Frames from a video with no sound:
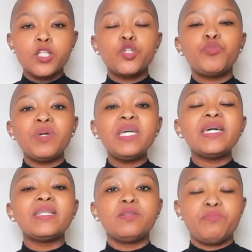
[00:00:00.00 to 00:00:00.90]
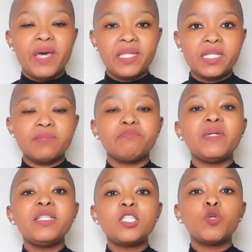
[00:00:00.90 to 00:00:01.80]
To be independent
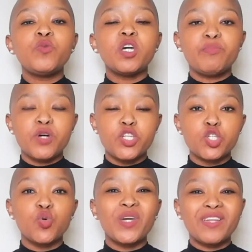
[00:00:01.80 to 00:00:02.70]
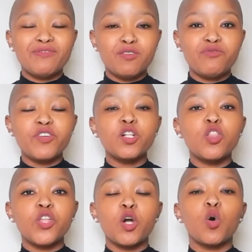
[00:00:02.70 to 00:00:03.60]
means to be a person who can fulfill
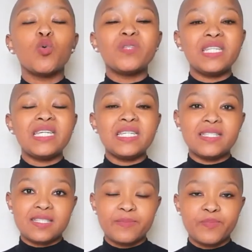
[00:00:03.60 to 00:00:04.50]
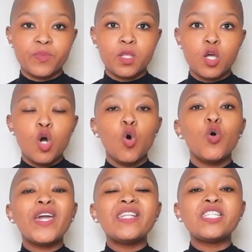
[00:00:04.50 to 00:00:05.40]
their own needs,
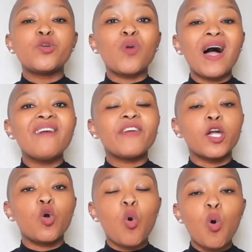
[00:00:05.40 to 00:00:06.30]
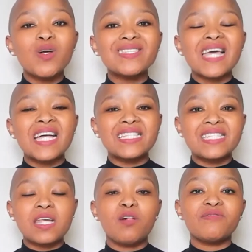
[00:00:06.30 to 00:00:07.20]
who can derive a course and
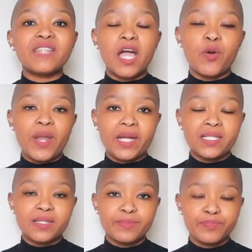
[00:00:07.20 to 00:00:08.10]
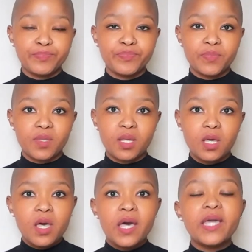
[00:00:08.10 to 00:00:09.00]
self-direct.
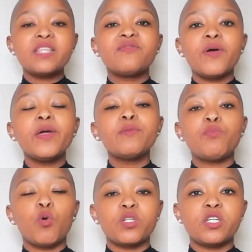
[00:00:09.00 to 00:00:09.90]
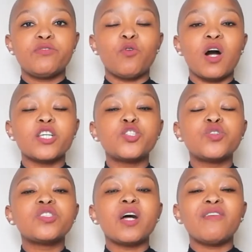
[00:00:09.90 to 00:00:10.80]
It is very important for us
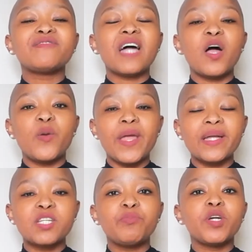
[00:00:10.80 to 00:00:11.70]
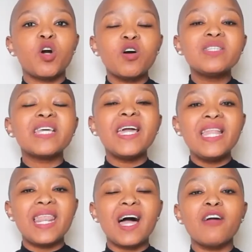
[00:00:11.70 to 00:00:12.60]
to self-direct because
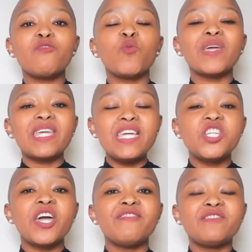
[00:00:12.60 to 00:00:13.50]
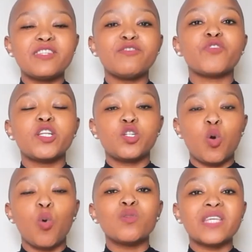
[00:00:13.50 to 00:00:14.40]
in life we each have different
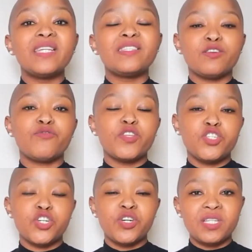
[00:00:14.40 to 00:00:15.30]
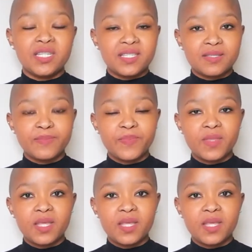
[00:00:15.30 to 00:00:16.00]
goals and different journeys.